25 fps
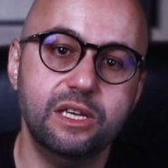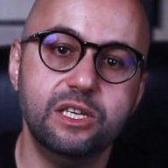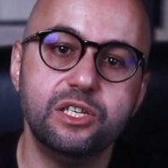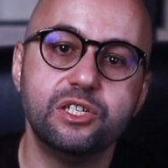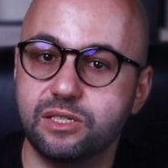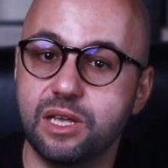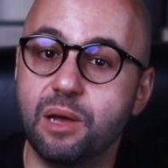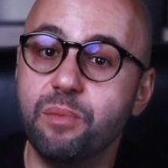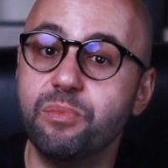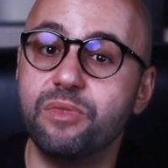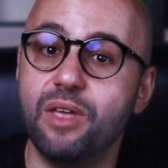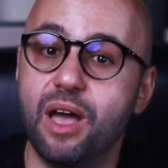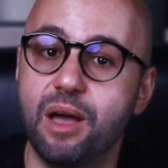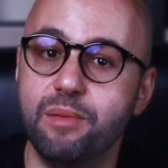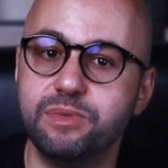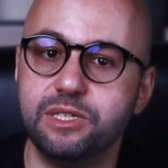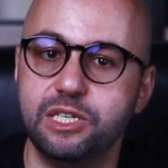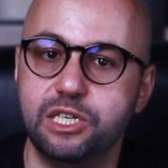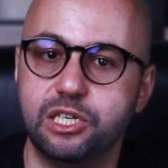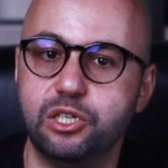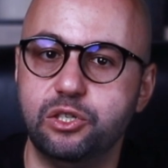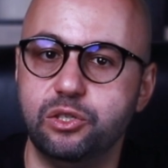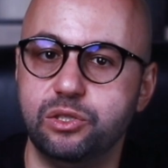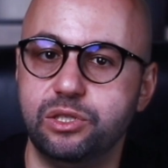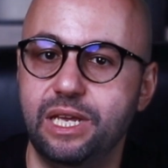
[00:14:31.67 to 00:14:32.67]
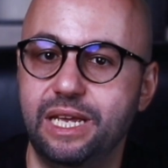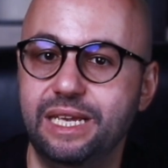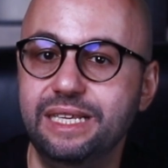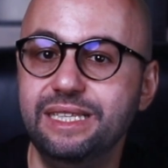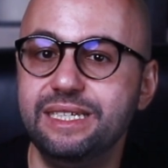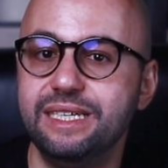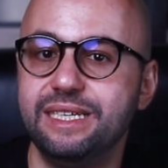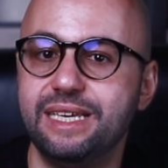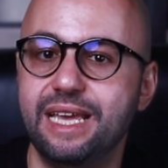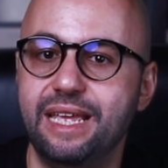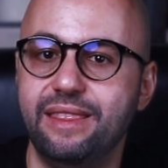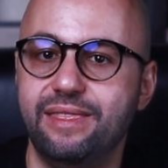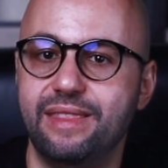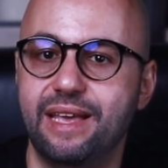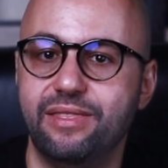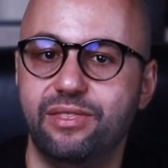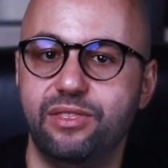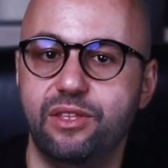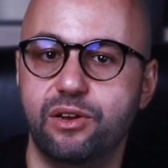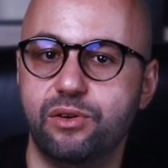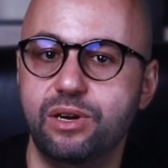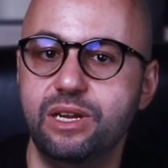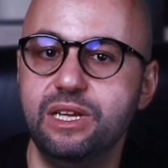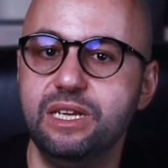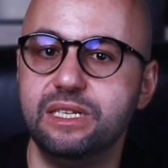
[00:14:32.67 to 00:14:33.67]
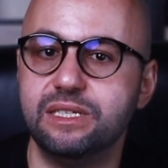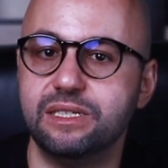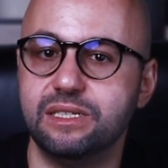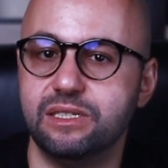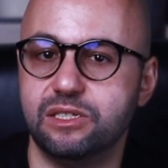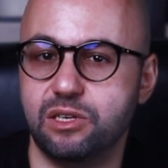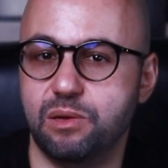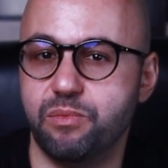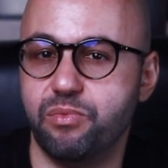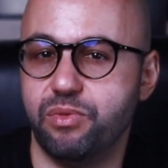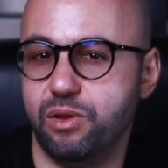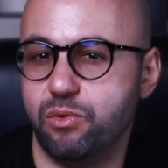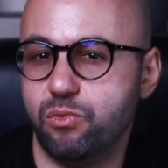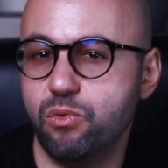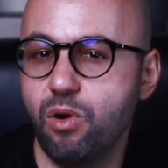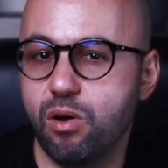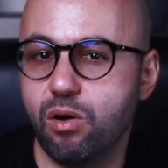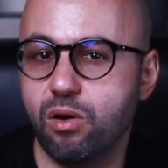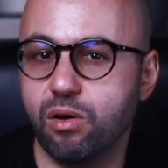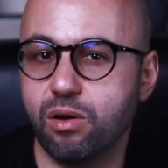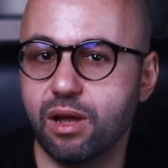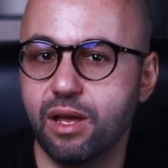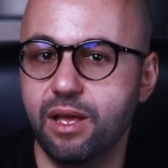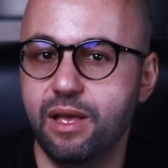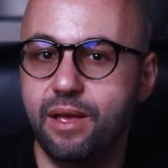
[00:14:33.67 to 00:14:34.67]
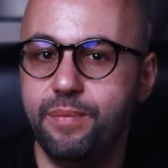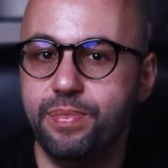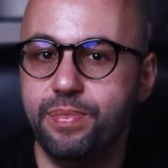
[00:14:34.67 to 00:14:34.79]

sometimes it could indicate that there is something wrong.